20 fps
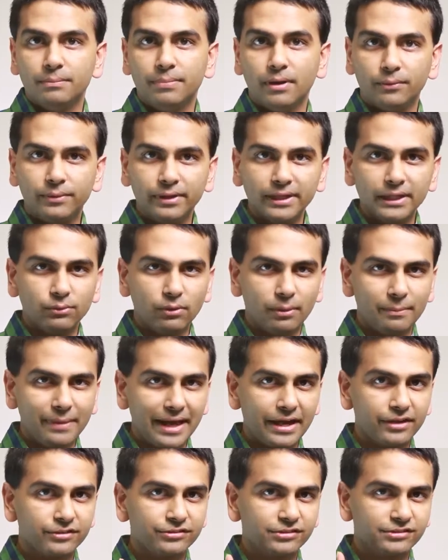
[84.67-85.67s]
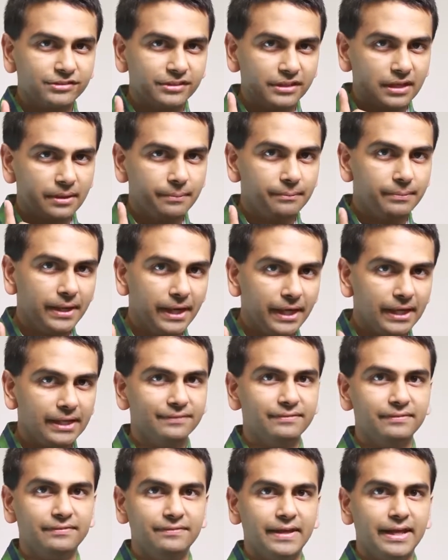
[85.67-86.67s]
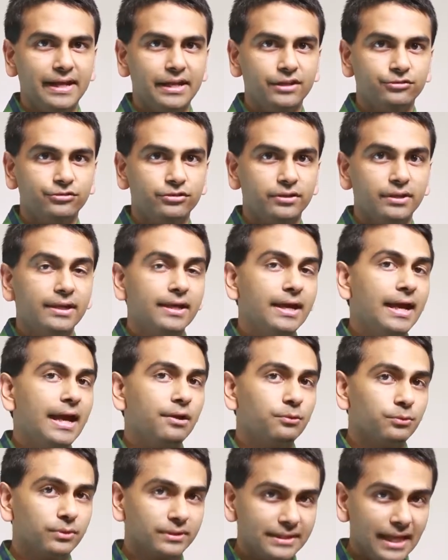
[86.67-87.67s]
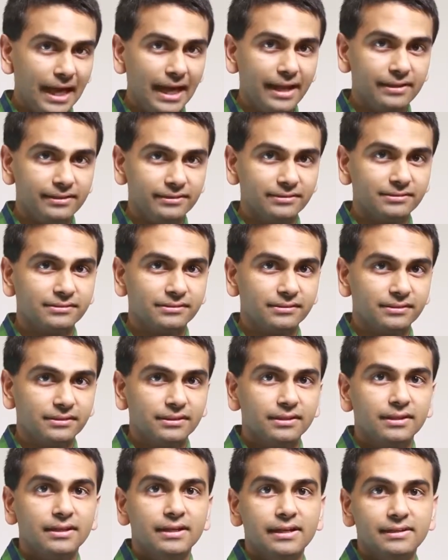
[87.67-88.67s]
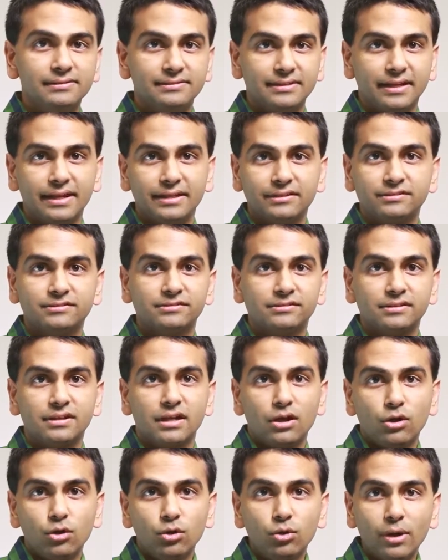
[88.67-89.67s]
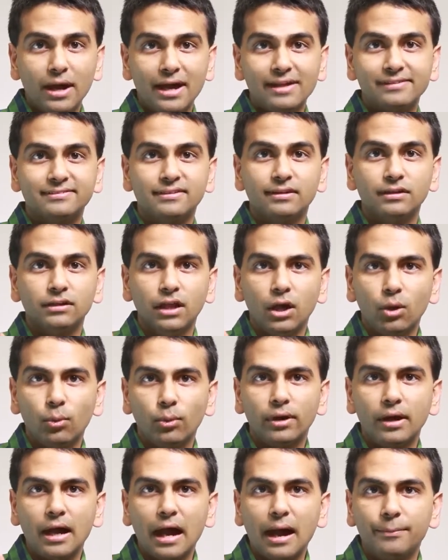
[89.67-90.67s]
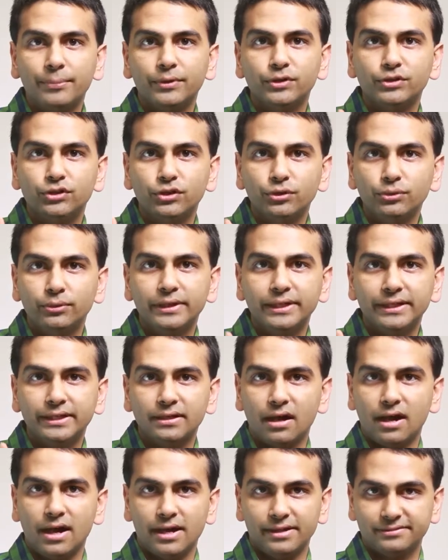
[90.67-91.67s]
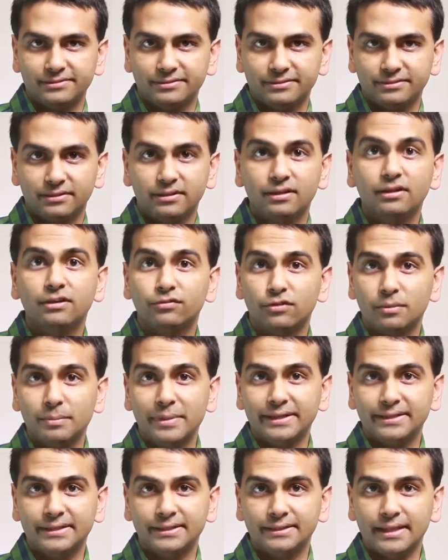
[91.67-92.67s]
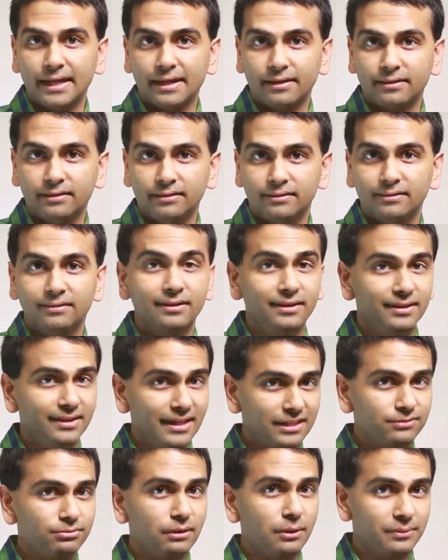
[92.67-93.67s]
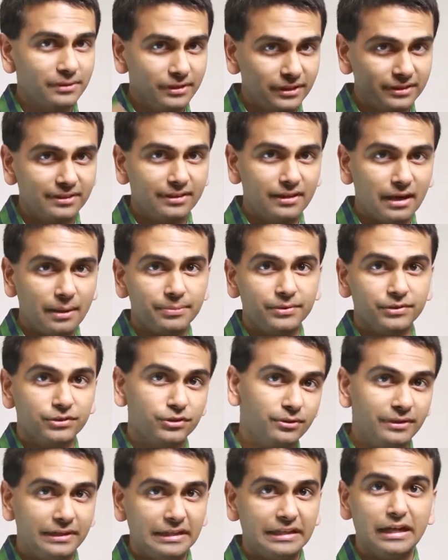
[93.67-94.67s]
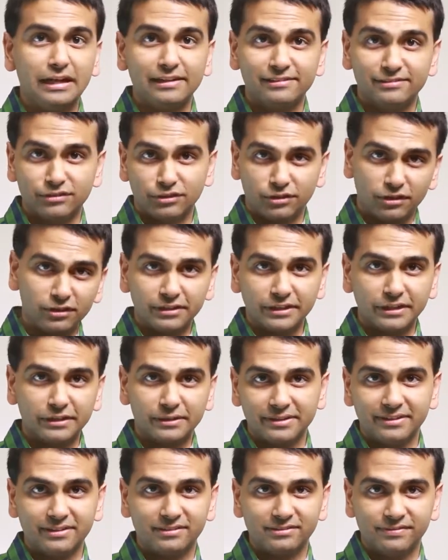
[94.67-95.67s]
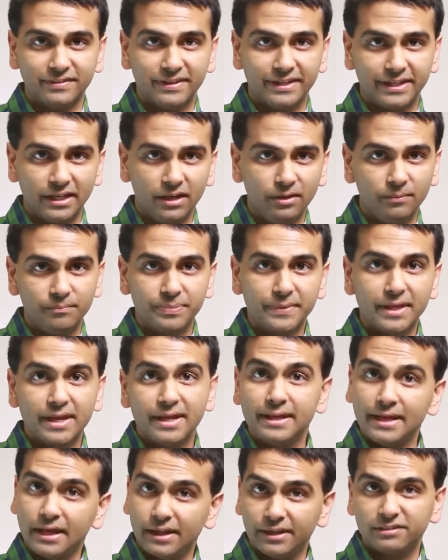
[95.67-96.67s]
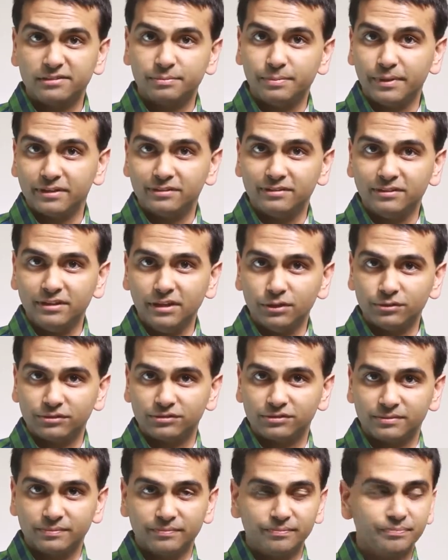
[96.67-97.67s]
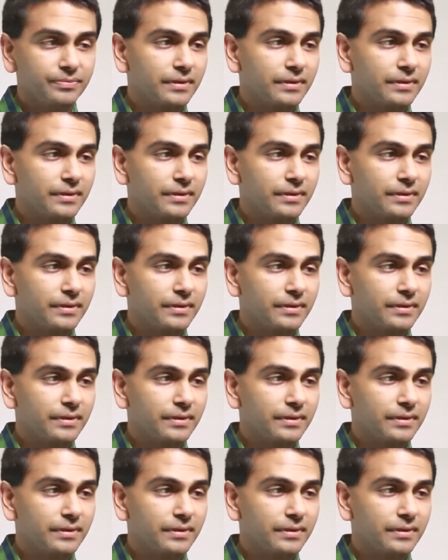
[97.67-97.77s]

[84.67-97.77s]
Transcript: But really what matters is the comparative advantage. And what that is, is that it's who has the lower opportunity cost for making that good. That's why we looked at opportunity cost earlier in this video. Now let's put it to use.